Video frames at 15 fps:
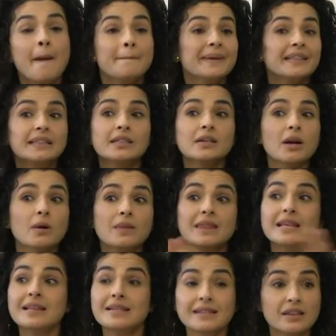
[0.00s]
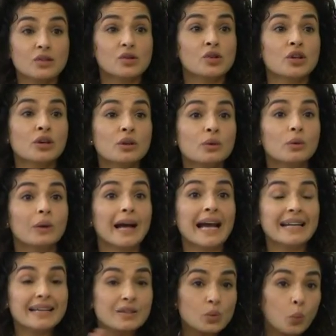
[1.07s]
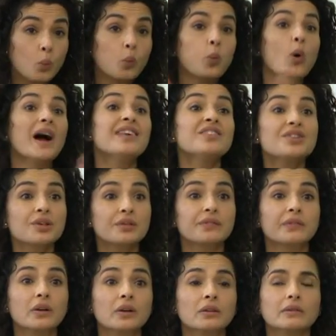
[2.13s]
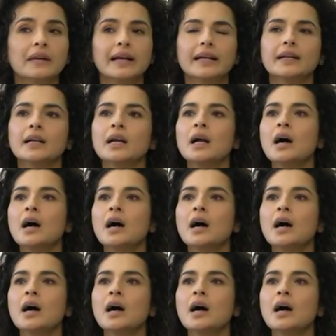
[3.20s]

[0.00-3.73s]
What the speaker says: But, this is new, and it's wonderful, right?